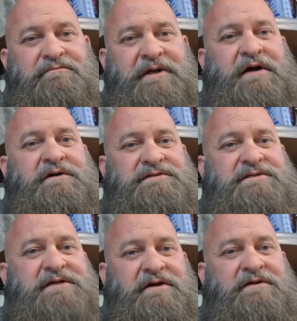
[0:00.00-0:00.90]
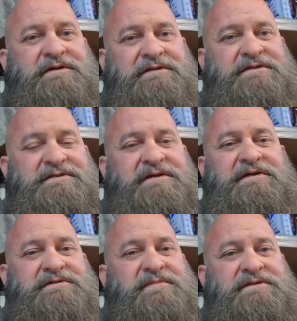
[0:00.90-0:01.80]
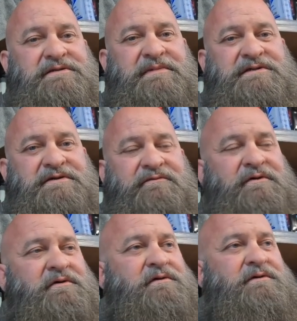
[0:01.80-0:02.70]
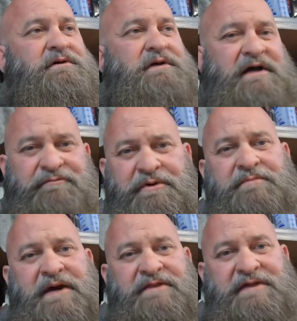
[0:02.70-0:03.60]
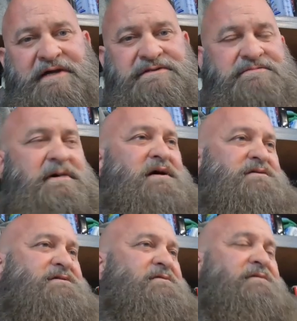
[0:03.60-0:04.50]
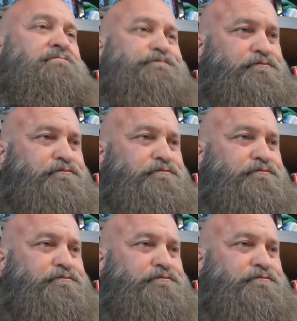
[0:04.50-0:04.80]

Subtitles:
because that's how good this seat has been to me so far. I've put about 1,000 miles on it,